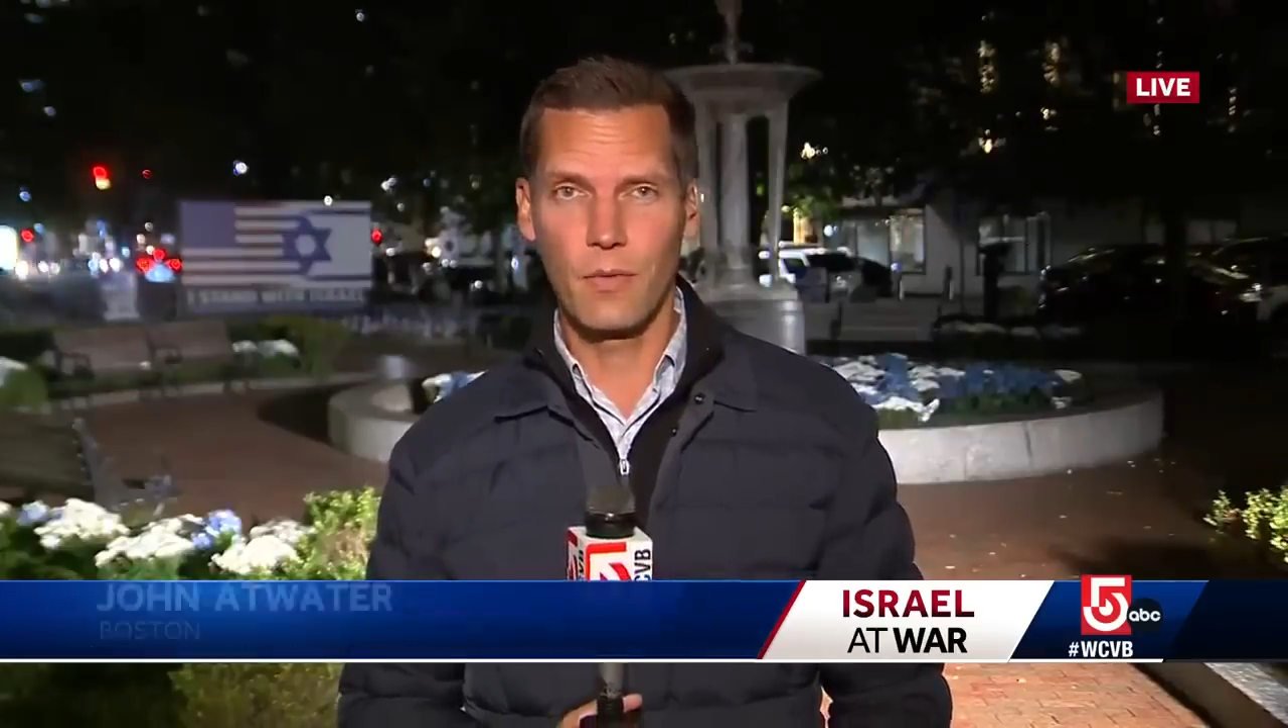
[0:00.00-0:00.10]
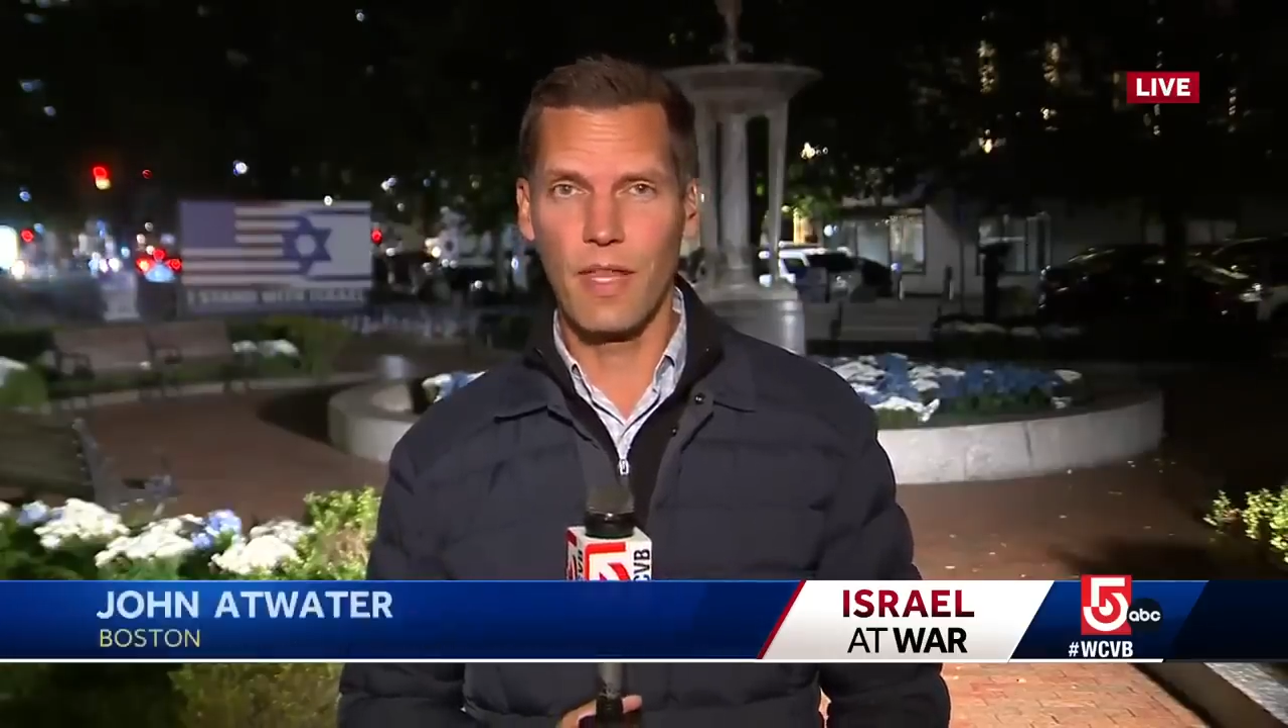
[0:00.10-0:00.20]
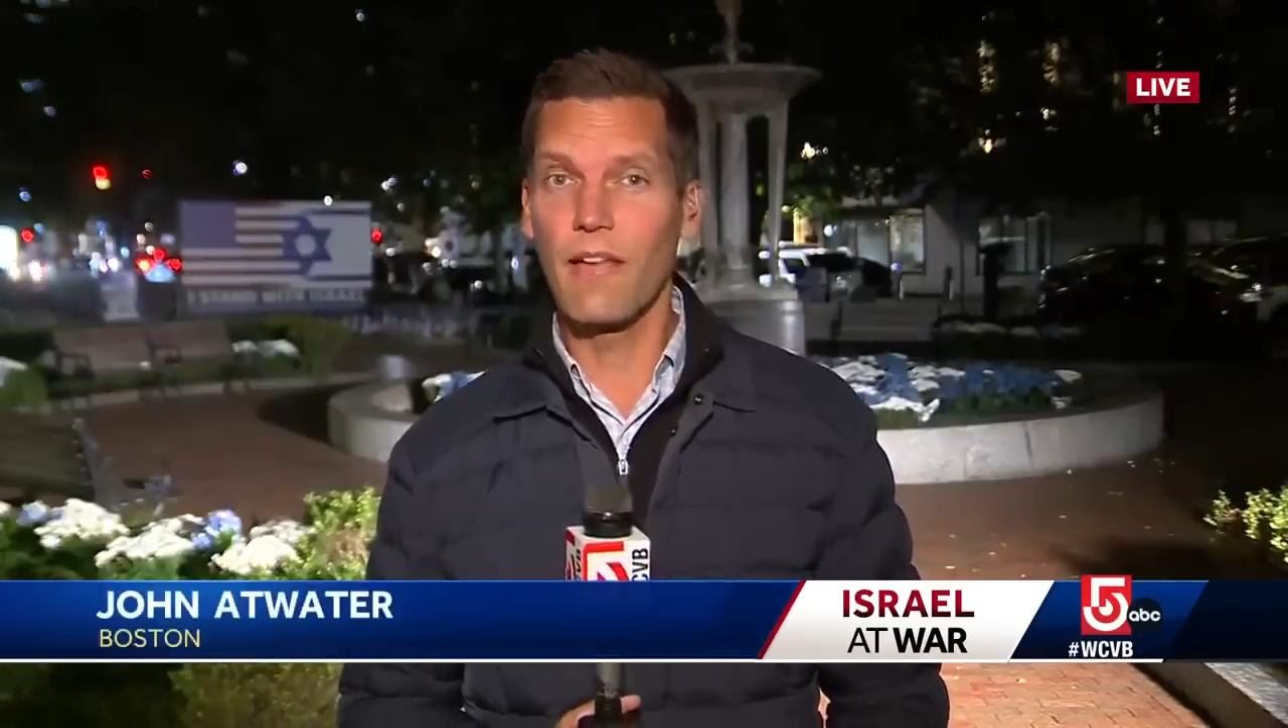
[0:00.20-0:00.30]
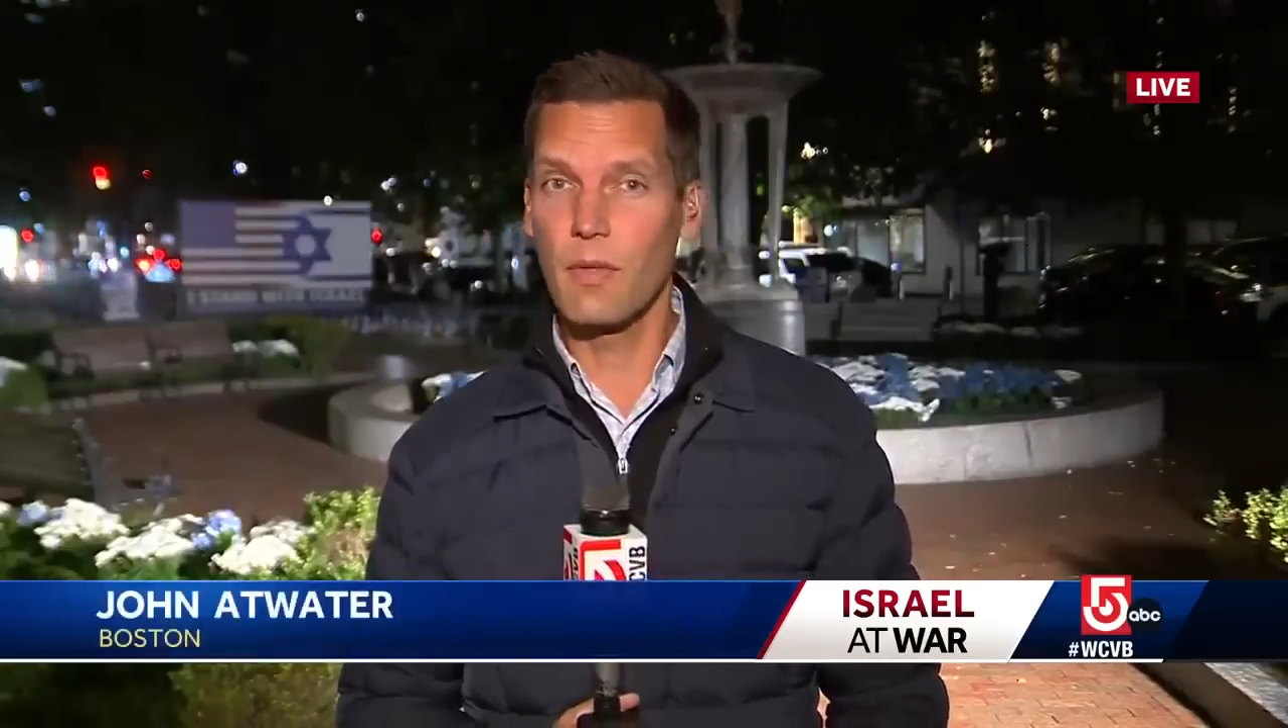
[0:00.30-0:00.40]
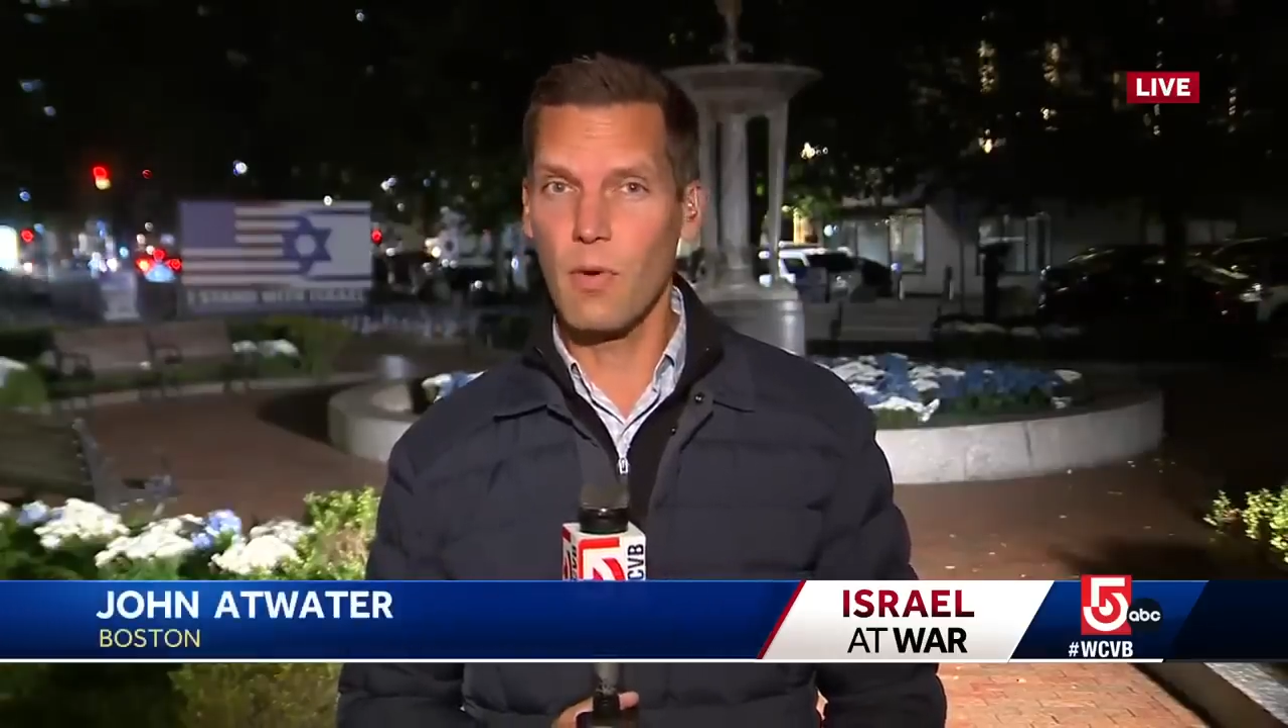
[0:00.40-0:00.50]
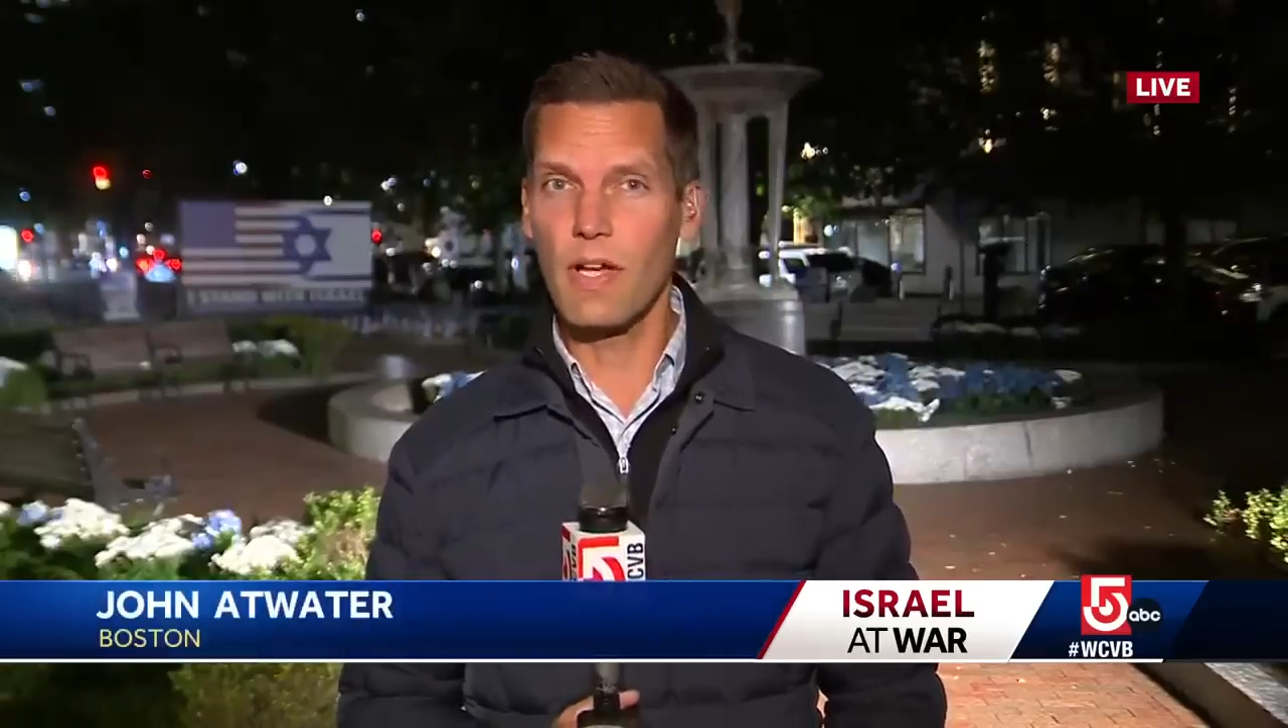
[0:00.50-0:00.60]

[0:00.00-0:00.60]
We're live in